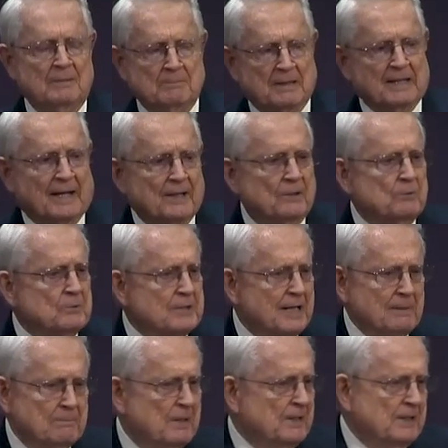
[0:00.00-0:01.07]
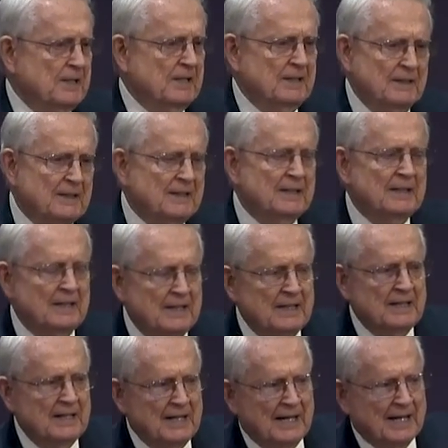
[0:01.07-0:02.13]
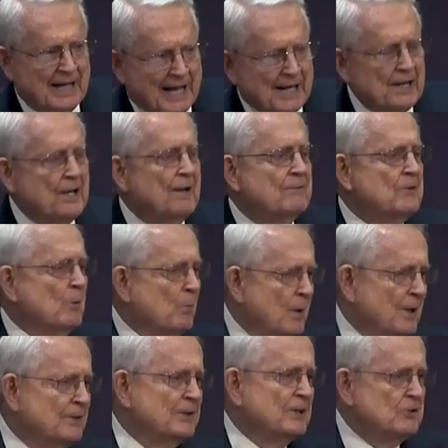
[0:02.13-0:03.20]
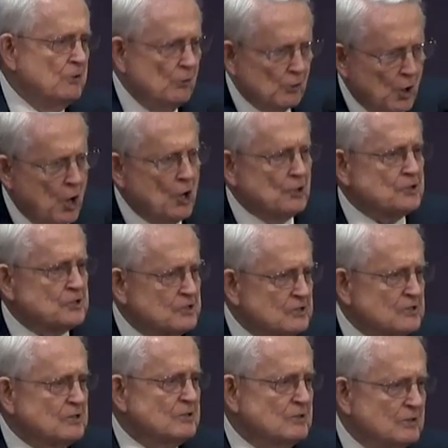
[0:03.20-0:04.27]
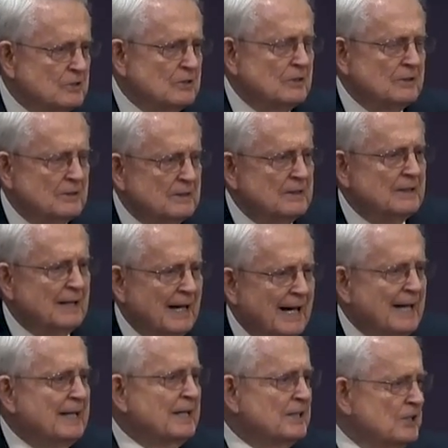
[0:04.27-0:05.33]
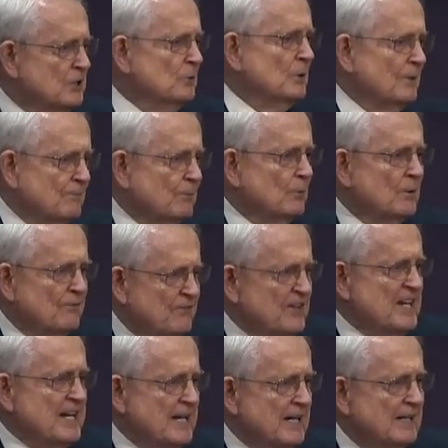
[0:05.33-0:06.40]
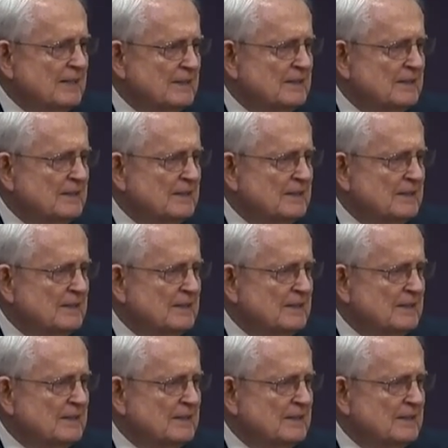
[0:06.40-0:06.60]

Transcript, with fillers: But I don't take money. I love the one that you lost. I didn't do it for a fee.